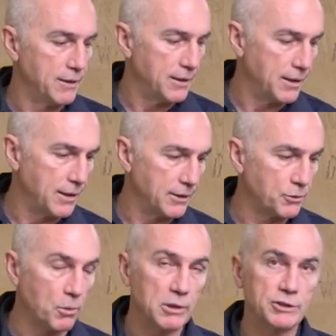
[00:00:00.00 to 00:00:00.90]
uh,
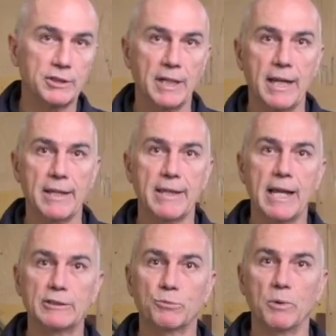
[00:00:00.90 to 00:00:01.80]
torch, and
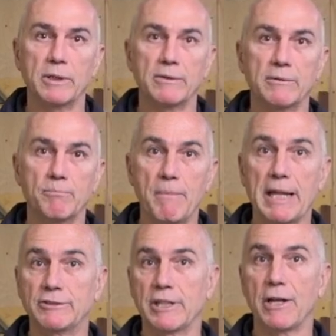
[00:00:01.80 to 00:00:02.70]
that's what
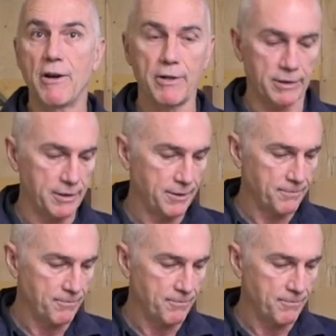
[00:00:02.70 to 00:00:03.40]
makes the arc.